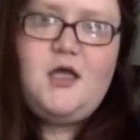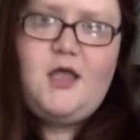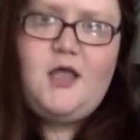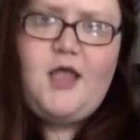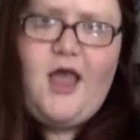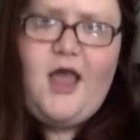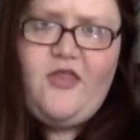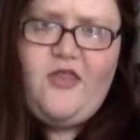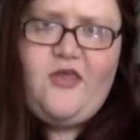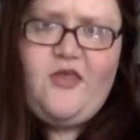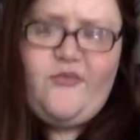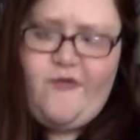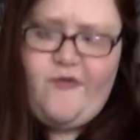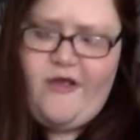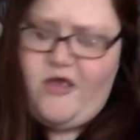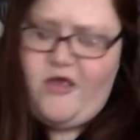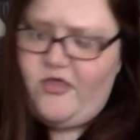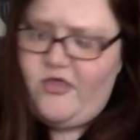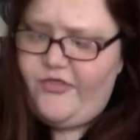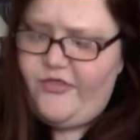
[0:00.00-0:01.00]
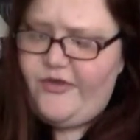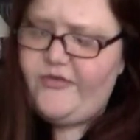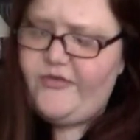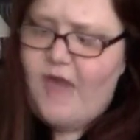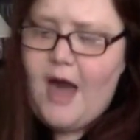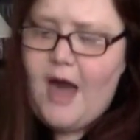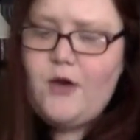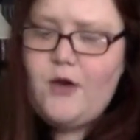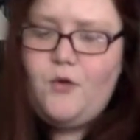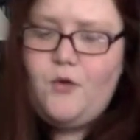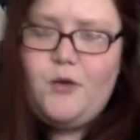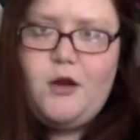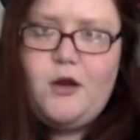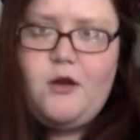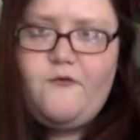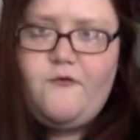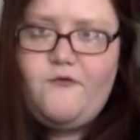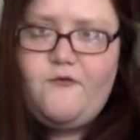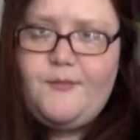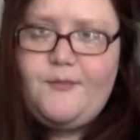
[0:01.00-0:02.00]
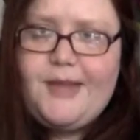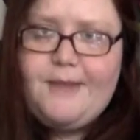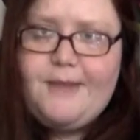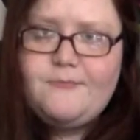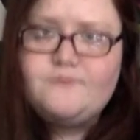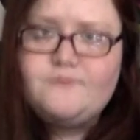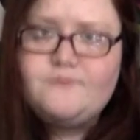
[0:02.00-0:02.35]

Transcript: Yeah, I think that'll work for me.